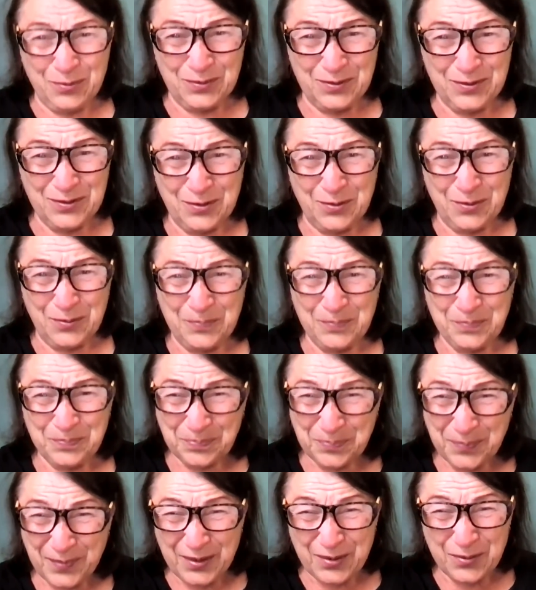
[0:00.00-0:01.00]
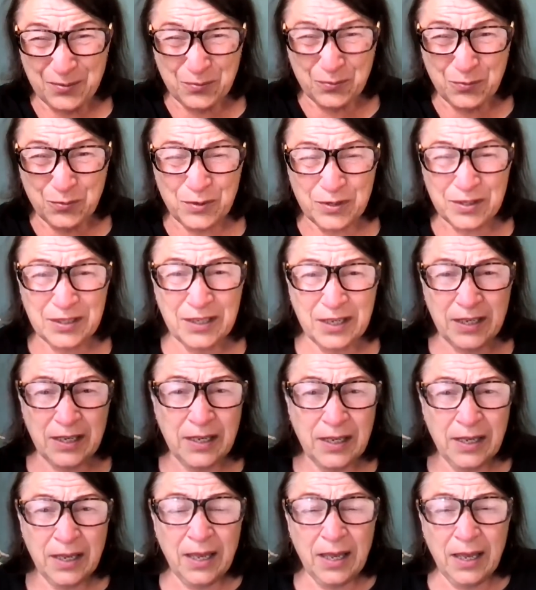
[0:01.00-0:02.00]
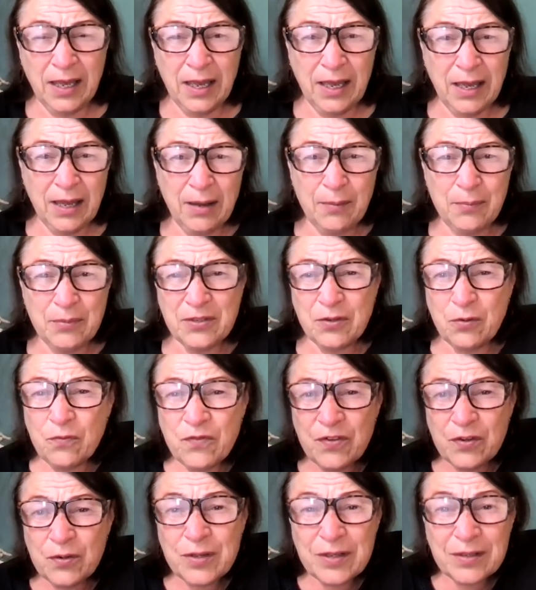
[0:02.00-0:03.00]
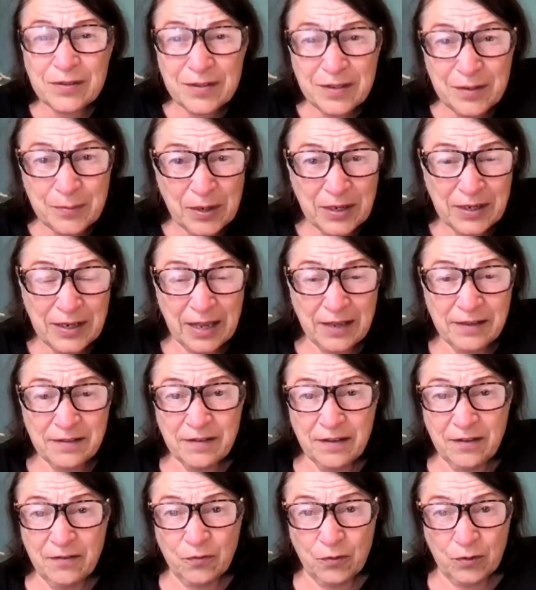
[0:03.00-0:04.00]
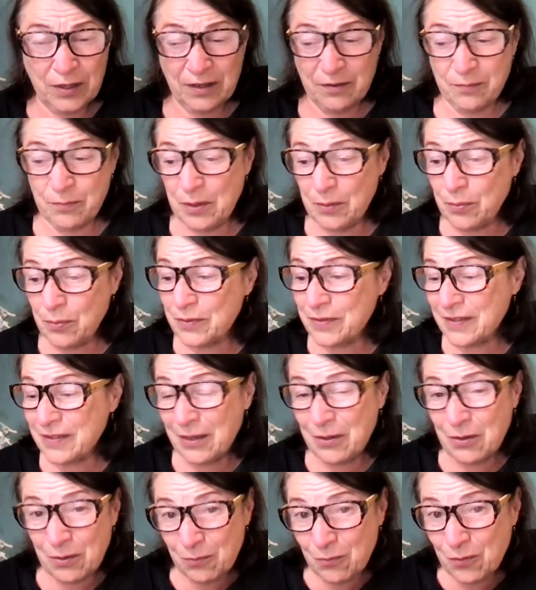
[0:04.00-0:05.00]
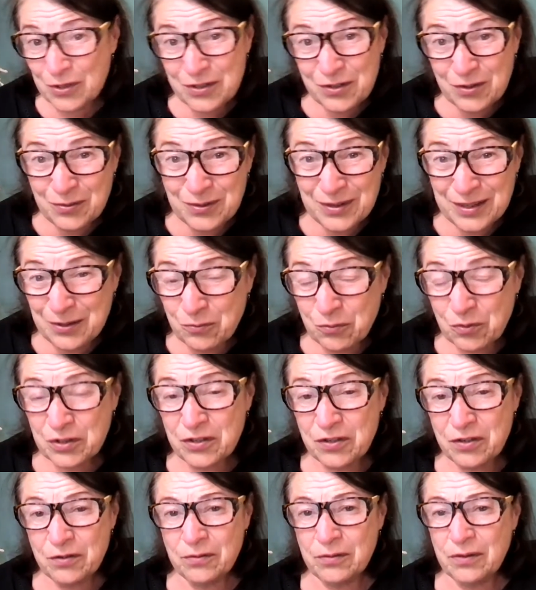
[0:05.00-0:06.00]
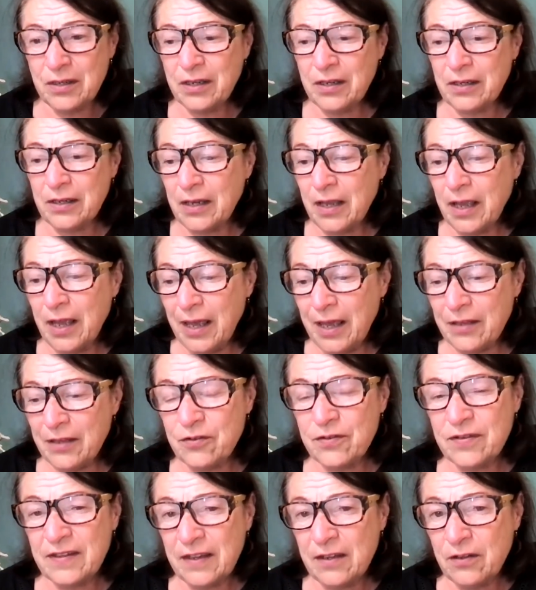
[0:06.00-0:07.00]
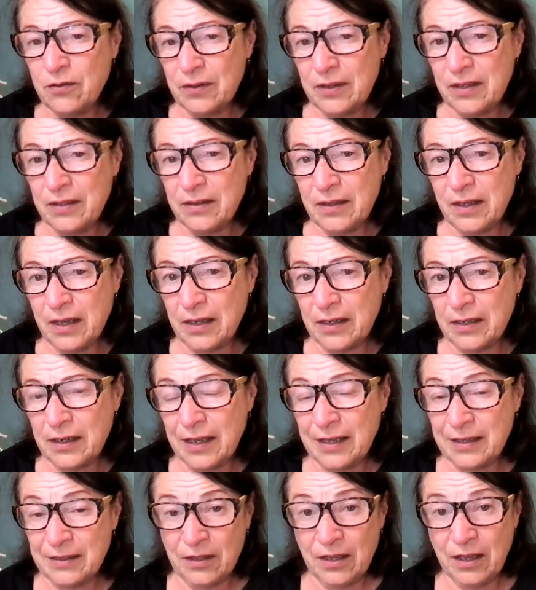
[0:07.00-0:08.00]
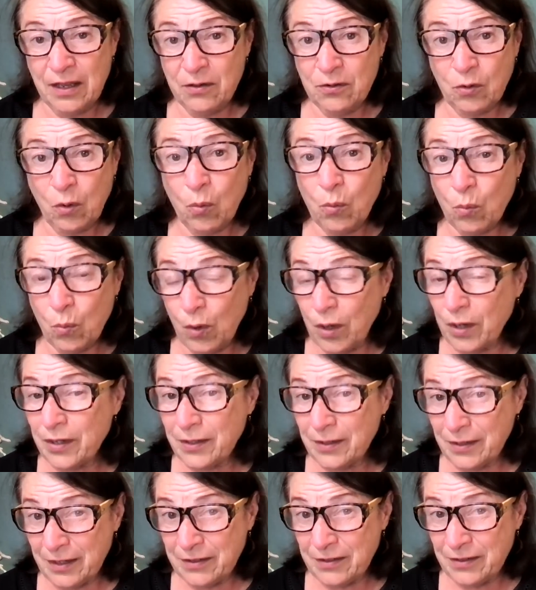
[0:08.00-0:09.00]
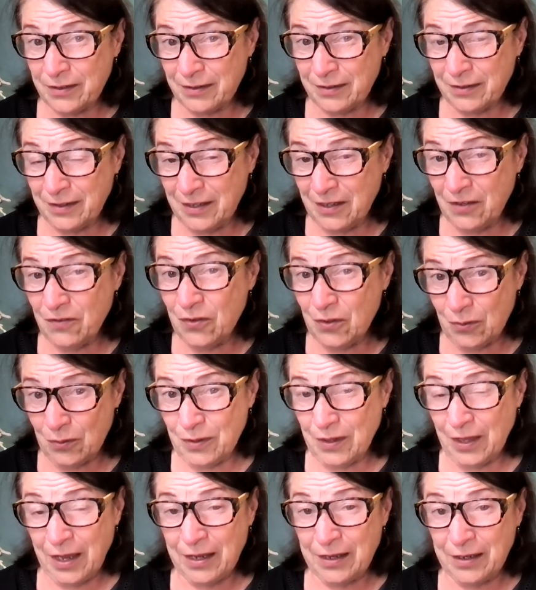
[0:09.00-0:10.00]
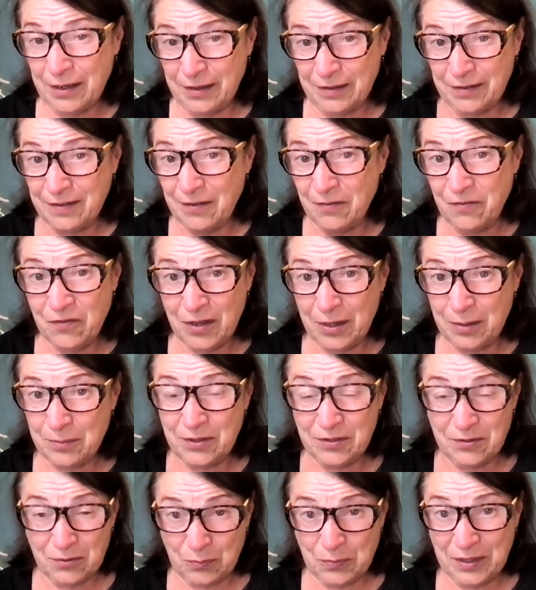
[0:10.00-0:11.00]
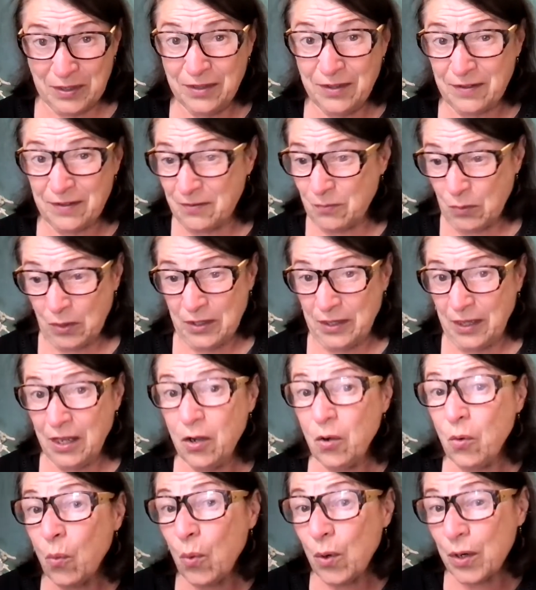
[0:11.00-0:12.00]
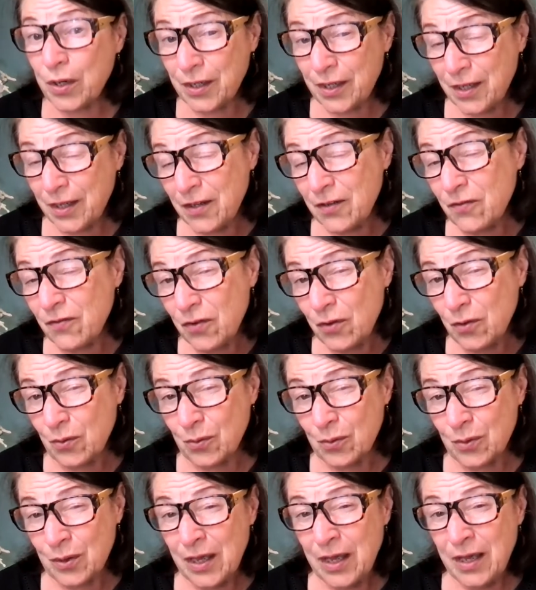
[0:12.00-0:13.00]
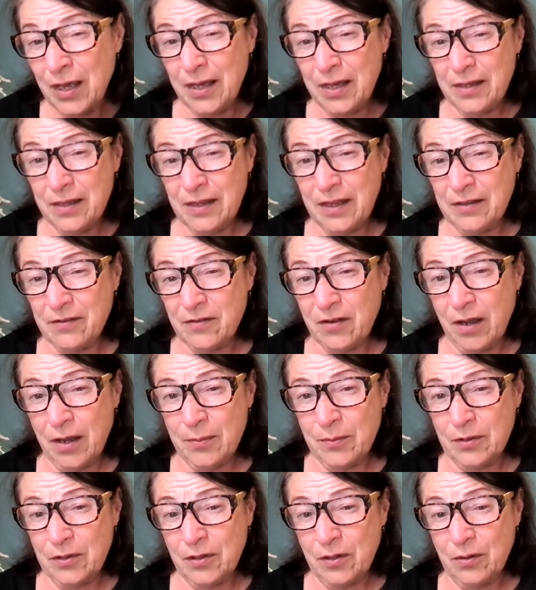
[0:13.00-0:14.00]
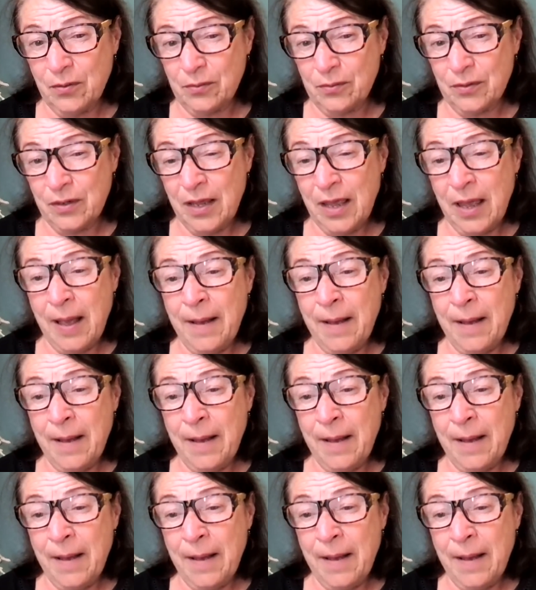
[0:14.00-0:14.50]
So really, but don't feel guilty about asking for that. People say, what do you need? What do you need? And you say you need that, and they don't want to give you that. And some families will be this way. They don't want to give you that time alone.